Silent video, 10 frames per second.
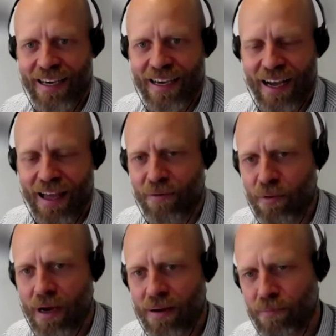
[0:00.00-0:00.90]
I
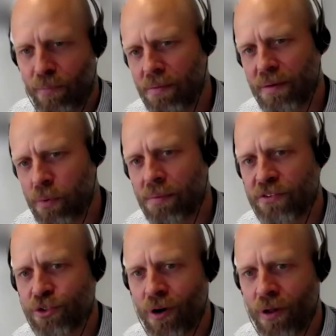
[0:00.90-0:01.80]
probably
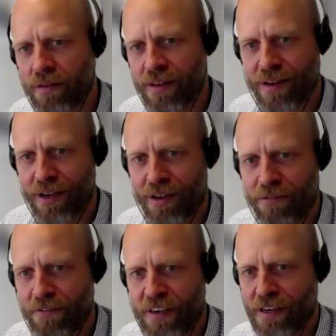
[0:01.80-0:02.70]
should call it
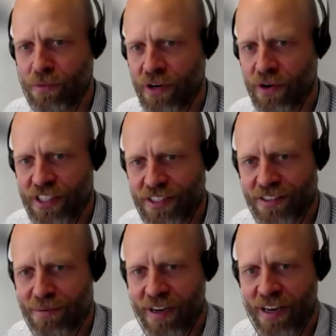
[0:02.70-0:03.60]
fear regulation or
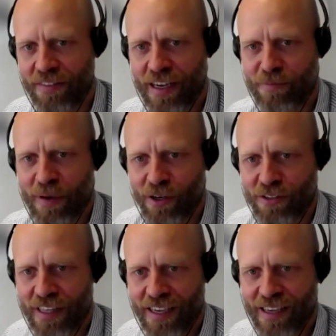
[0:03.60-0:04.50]
something like that, because
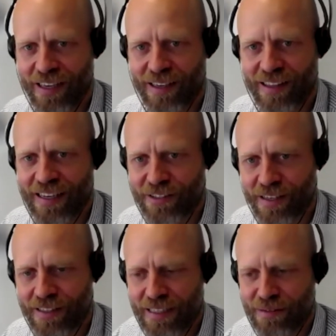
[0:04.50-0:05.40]
it
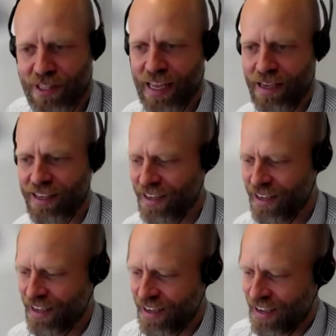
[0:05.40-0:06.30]
seems like
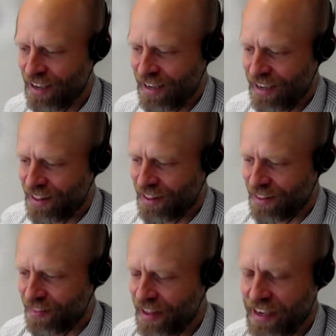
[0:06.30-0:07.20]

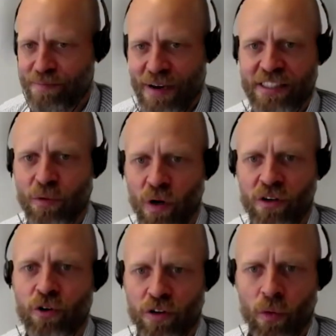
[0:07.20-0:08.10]
they imagine what
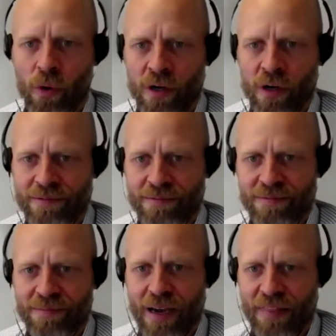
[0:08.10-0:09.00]
could go wrong,
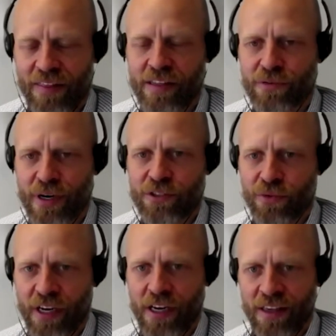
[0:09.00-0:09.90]
and then they try to
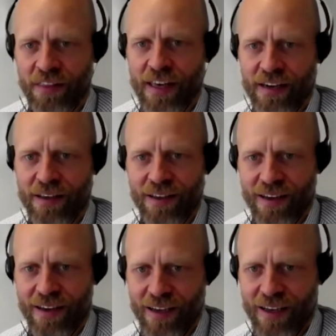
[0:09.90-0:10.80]
regulate
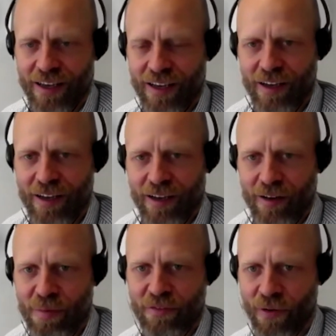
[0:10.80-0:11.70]
that
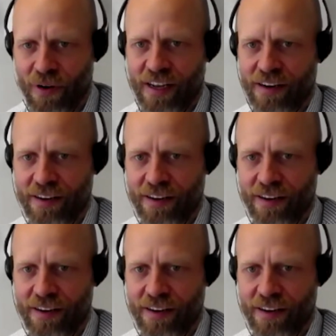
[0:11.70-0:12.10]
beforehand.